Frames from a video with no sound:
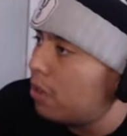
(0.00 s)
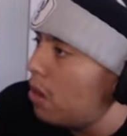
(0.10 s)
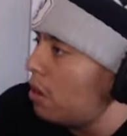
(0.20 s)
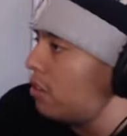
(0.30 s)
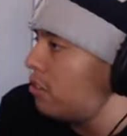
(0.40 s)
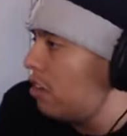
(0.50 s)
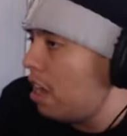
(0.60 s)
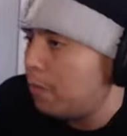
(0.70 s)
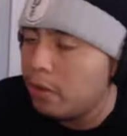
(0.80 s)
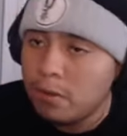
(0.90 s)
longest
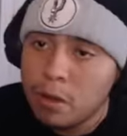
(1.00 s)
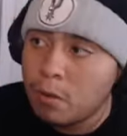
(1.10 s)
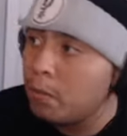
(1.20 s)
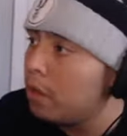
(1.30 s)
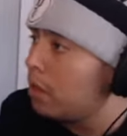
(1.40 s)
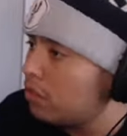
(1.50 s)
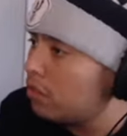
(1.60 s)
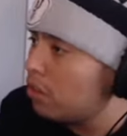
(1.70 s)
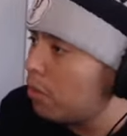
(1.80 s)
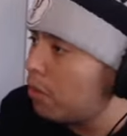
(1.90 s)
time, you know
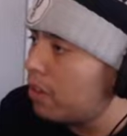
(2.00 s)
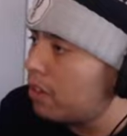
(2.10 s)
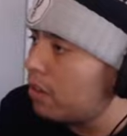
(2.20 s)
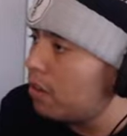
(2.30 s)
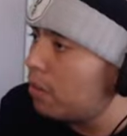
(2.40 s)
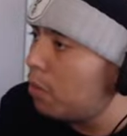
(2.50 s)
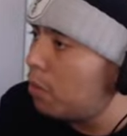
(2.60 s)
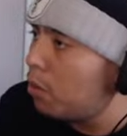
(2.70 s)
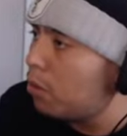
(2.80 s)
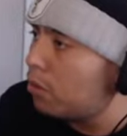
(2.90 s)
celebrating the
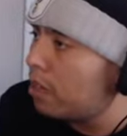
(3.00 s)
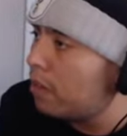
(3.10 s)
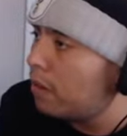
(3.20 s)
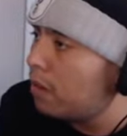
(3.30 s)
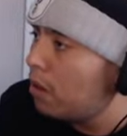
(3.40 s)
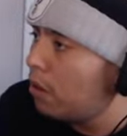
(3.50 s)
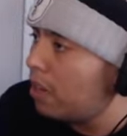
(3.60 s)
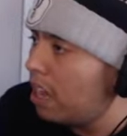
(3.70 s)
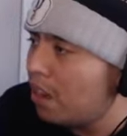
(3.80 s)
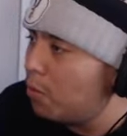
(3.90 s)
Memorial Day. Fuck
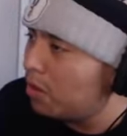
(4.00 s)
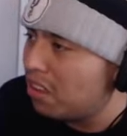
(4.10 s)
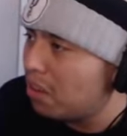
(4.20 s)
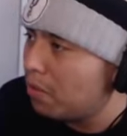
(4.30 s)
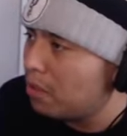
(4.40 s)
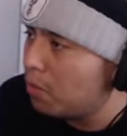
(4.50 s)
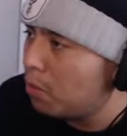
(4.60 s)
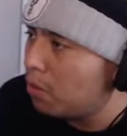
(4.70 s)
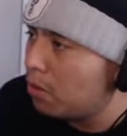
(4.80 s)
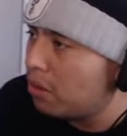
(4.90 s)
it, I don't want to talk about the
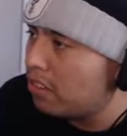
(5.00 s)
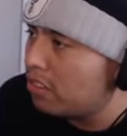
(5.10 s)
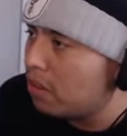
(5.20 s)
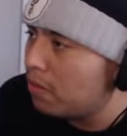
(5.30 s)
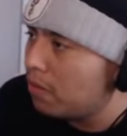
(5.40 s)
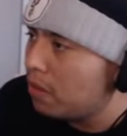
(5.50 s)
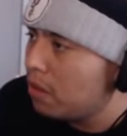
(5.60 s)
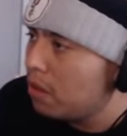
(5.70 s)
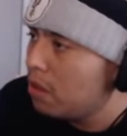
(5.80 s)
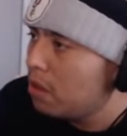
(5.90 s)
Memorial Day stuff.
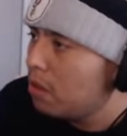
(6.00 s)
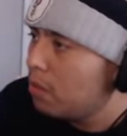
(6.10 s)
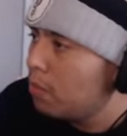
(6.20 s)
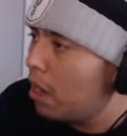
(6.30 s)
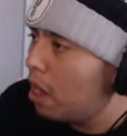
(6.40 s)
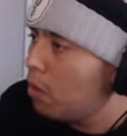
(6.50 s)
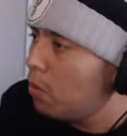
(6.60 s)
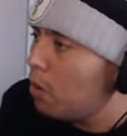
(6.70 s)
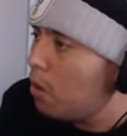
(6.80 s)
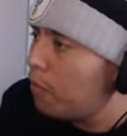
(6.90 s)
But I
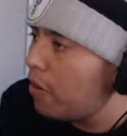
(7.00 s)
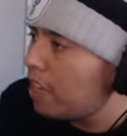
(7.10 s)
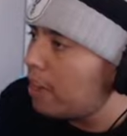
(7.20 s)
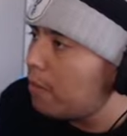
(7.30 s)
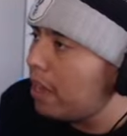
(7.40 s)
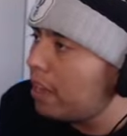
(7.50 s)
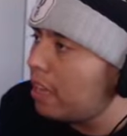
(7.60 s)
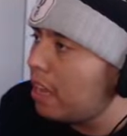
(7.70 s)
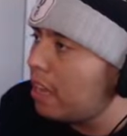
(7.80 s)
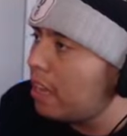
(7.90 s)
don't know if I can make
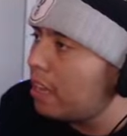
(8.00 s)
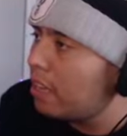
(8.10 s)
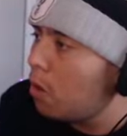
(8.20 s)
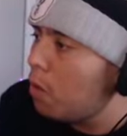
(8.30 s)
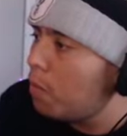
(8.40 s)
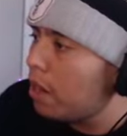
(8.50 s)
a... Oh my